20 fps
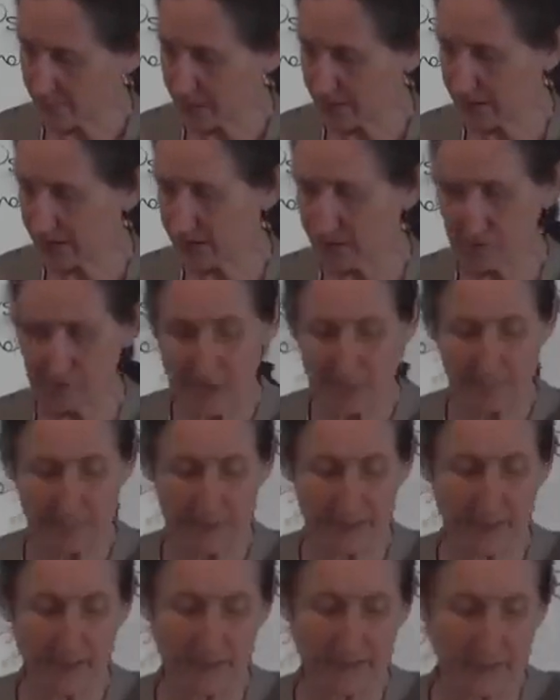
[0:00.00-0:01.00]
cling wrap
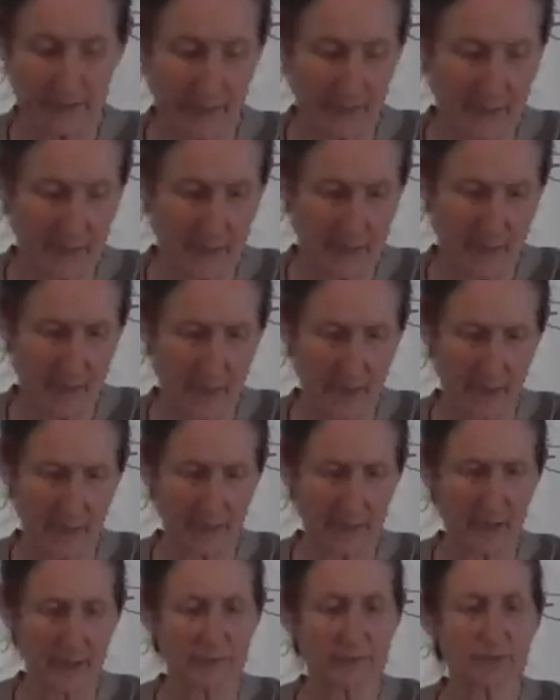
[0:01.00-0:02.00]
down there,
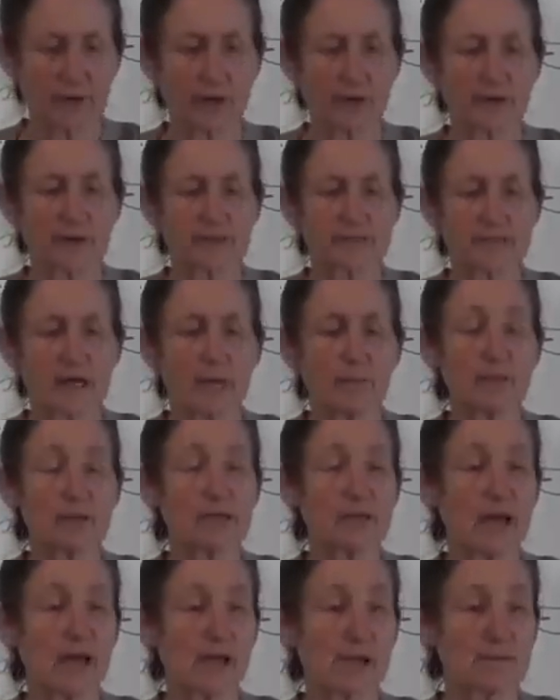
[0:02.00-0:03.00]
and I've got a
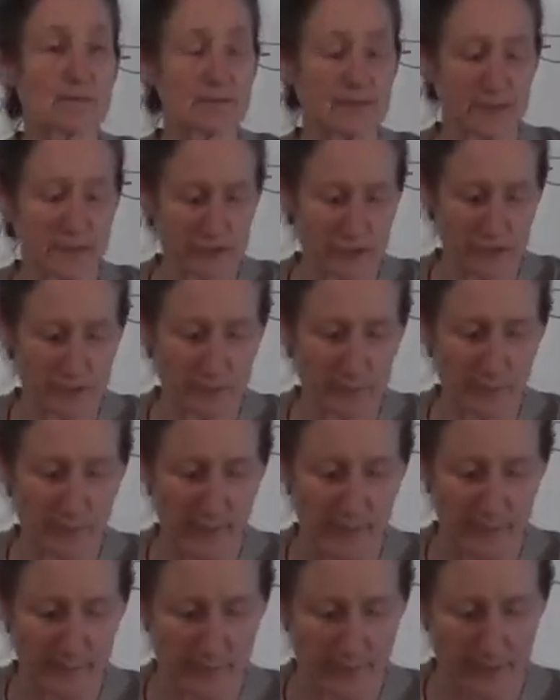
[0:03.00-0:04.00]
double layer of kitchen
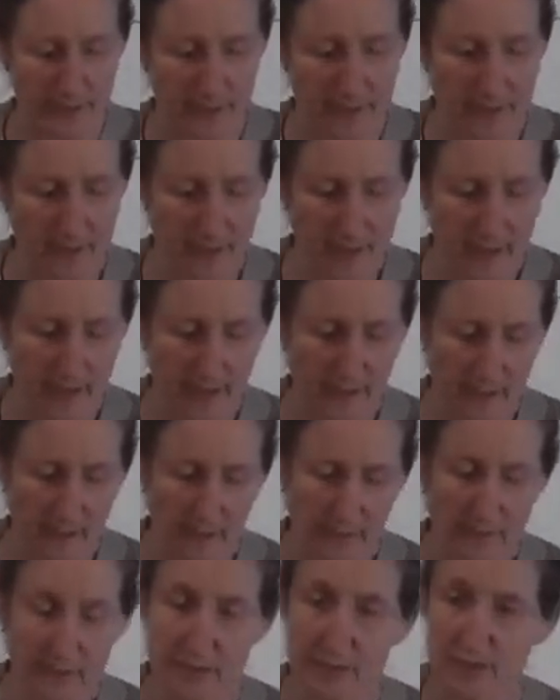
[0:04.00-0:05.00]
paper, and
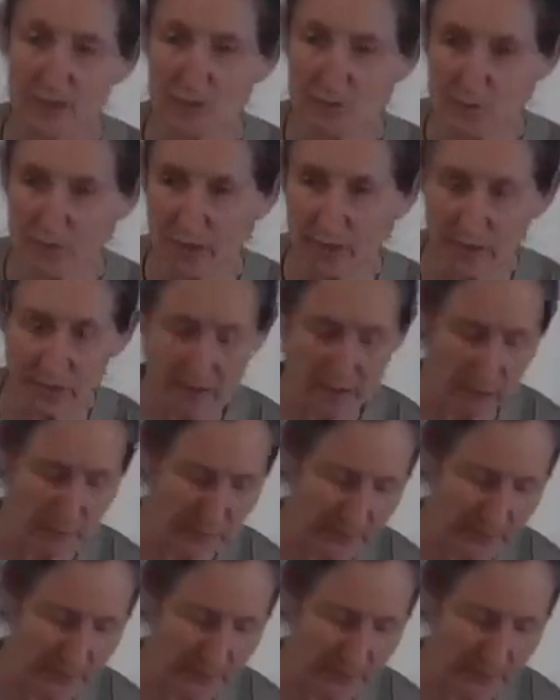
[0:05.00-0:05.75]
I'm going to sprinkle it